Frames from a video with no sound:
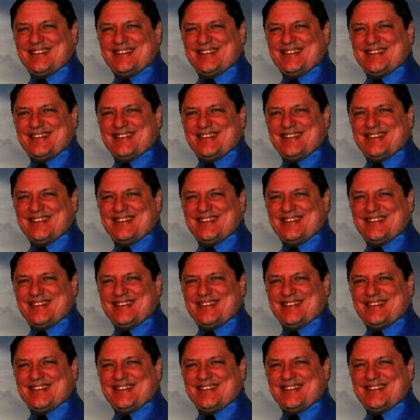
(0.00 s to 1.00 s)

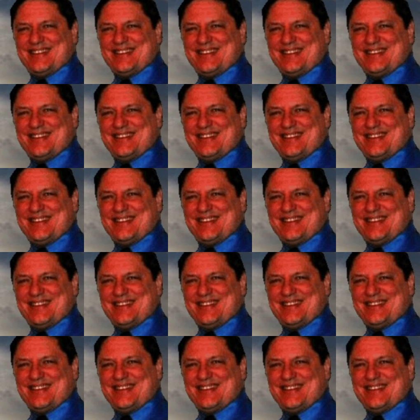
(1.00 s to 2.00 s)

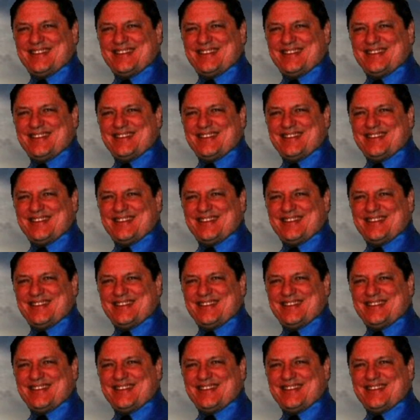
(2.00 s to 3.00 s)

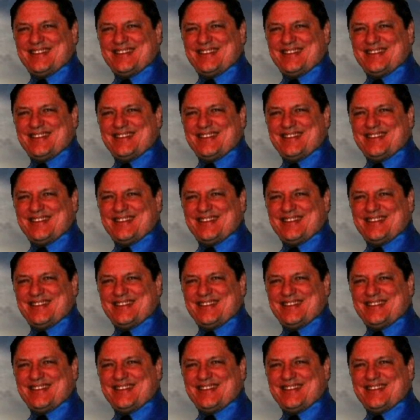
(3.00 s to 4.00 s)

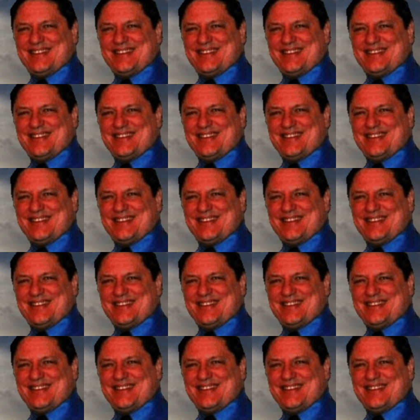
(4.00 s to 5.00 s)

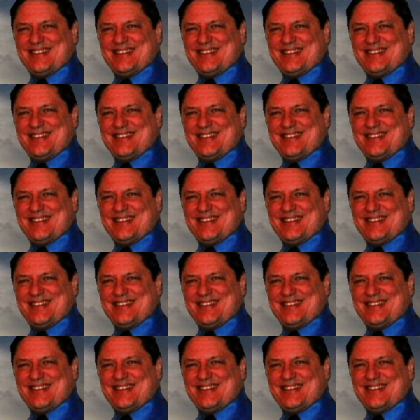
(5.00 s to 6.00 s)

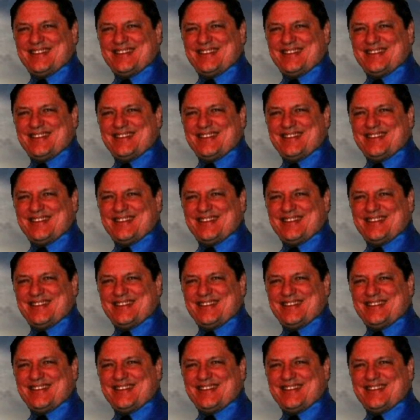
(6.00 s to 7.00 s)

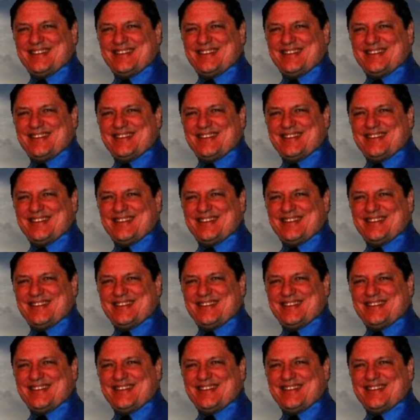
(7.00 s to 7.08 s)
[no speech]